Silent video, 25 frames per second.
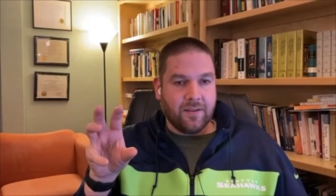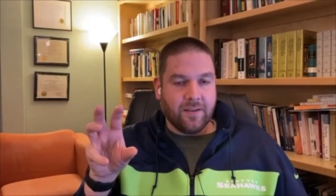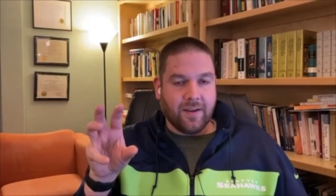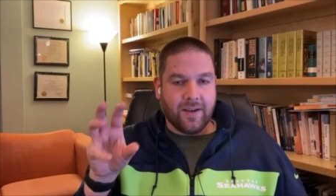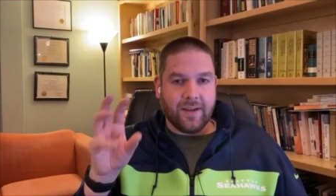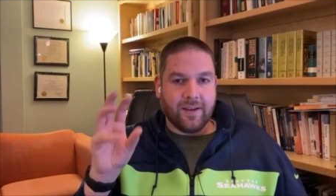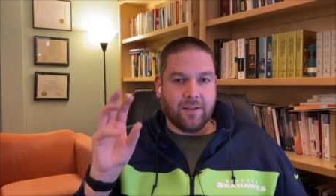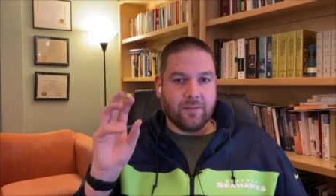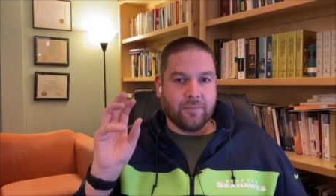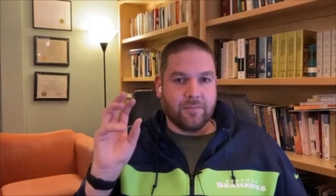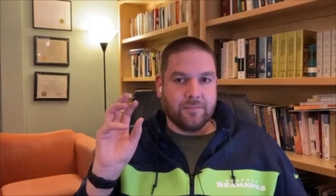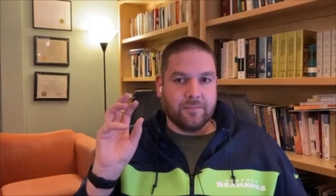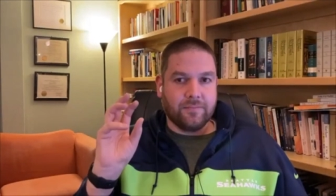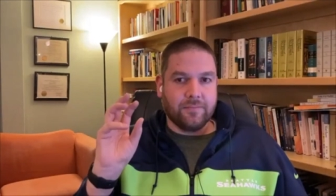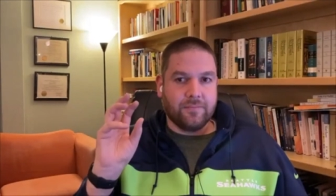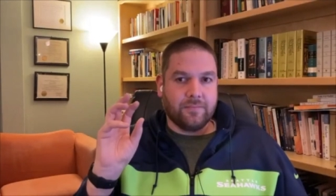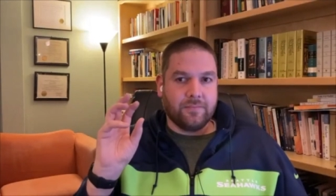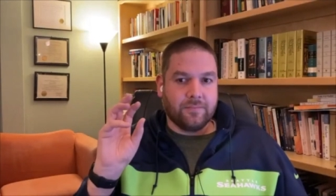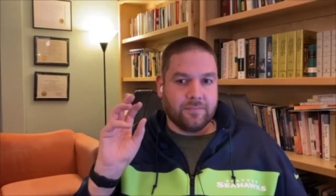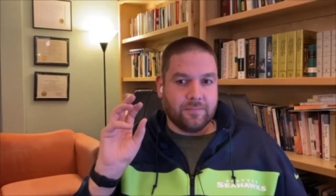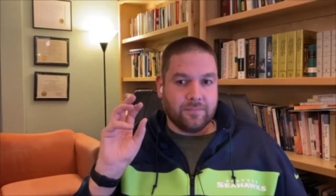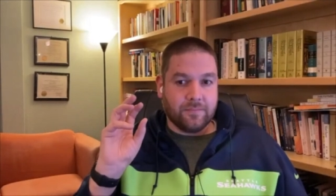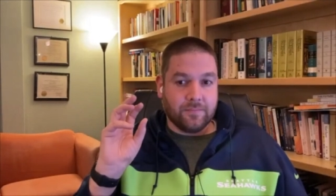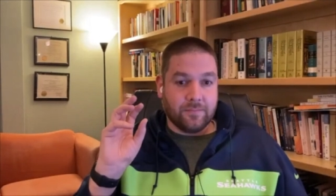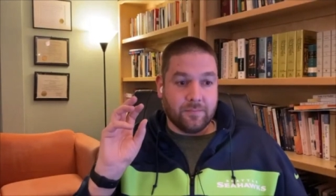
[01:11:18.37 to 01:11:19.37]
like
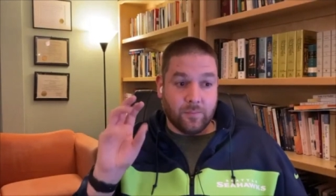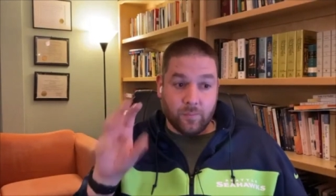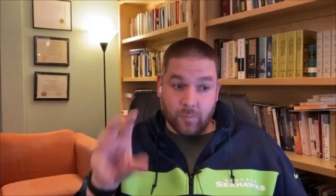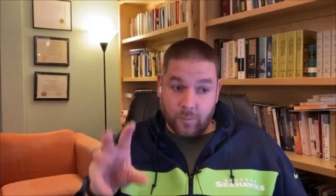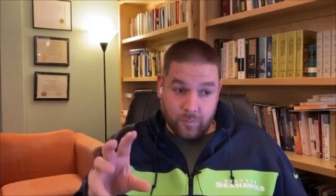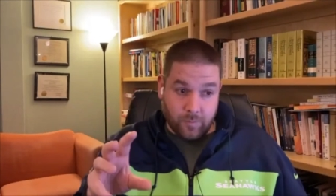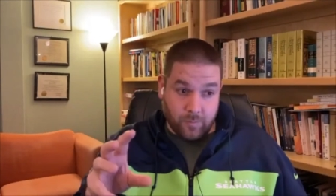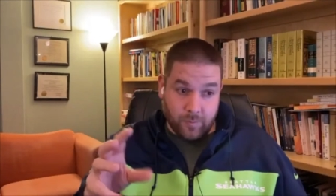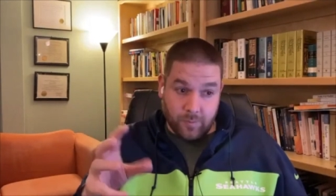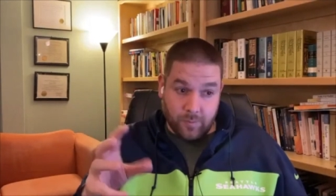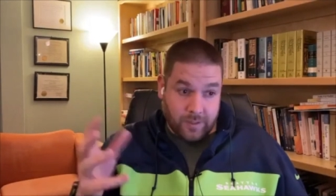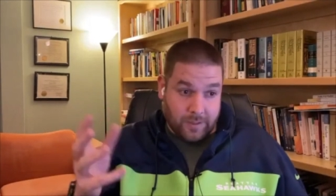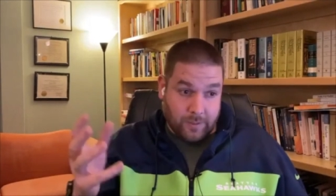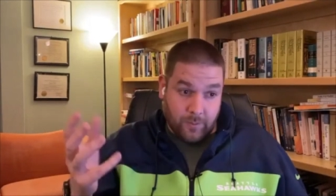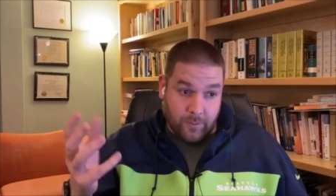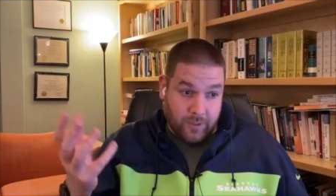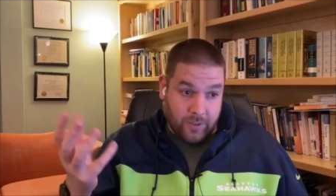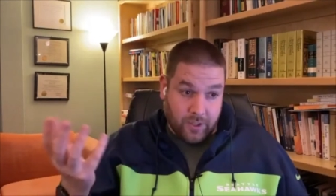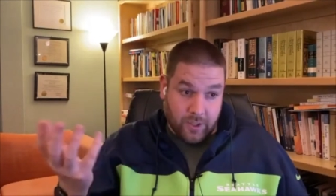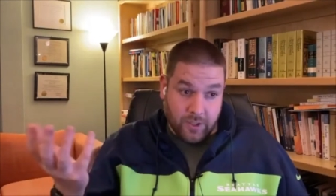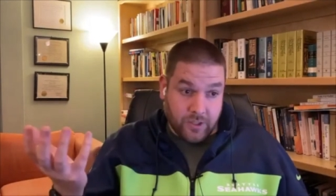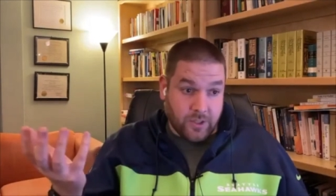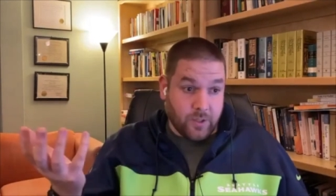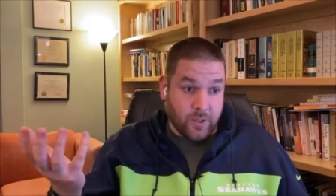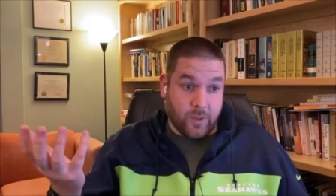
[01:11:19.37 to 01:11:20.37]
we,
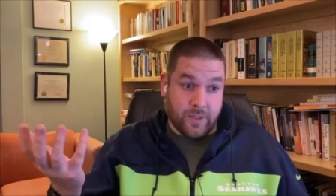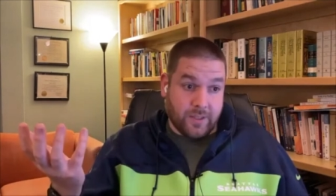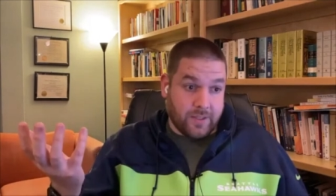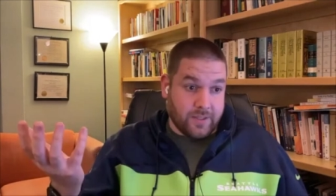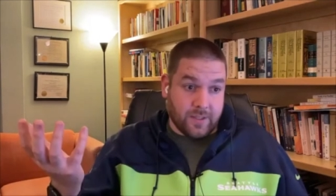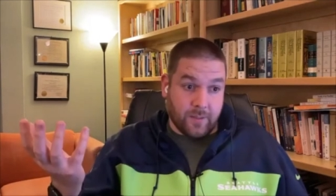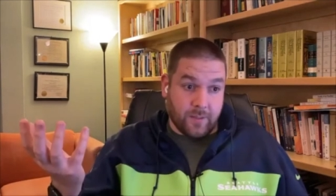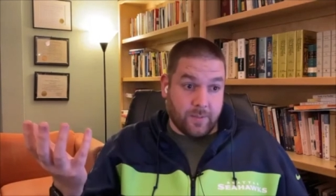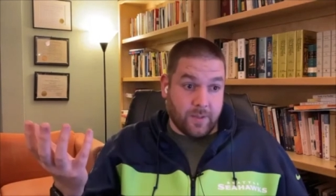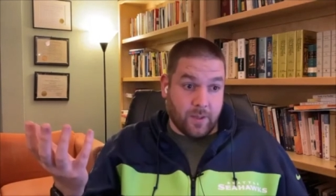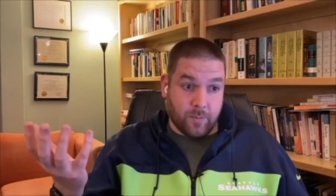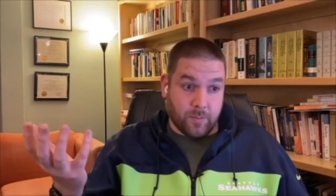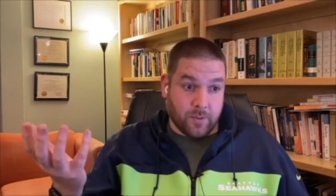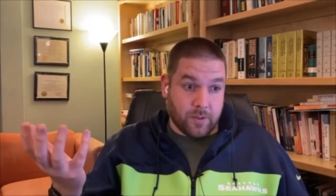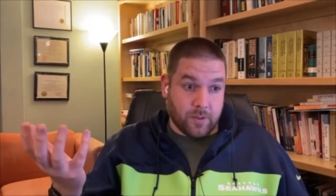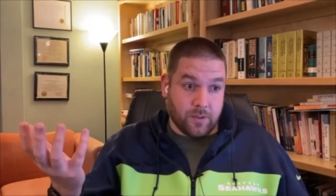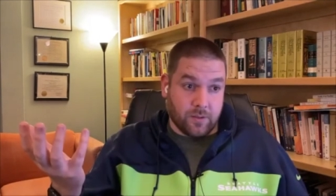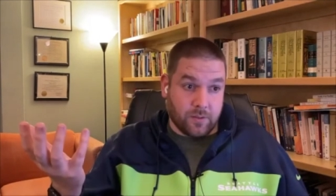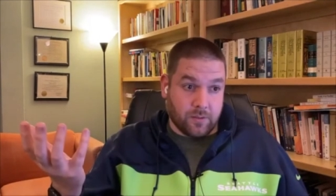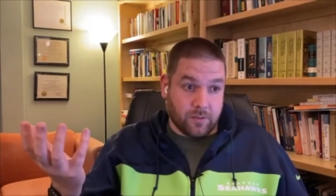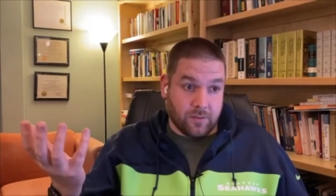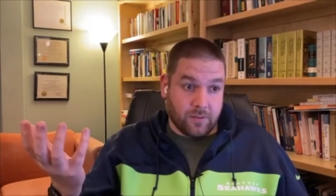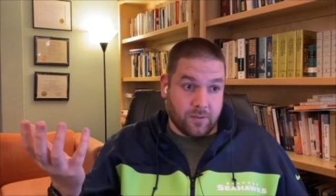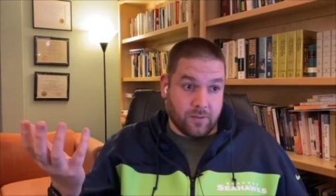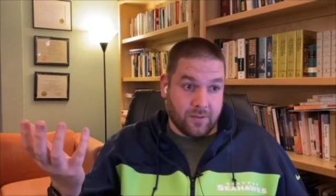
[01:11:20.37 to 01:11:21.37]
we could do it in September.